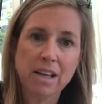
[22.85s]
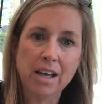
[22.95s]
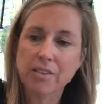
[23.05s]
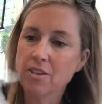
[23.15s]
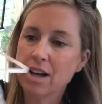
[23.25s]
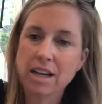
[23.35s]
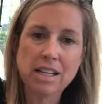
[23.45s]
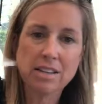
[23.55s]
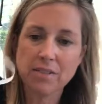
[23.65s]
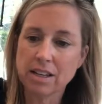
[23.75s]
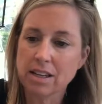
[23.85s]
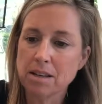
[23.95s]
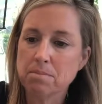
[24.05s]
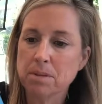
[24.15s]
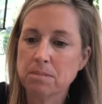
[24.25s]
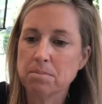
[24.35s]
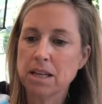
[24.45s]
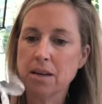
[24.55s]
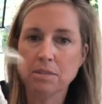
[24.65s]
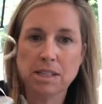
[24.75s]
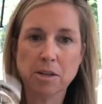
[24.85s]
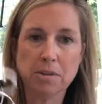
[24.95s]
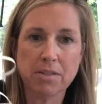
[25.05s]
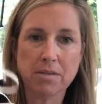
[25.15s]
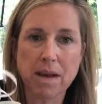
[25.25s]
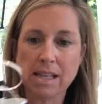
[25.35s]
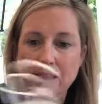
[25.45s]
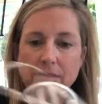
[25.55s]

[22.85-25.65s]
and they're not even, it becomes a little bit of a mess.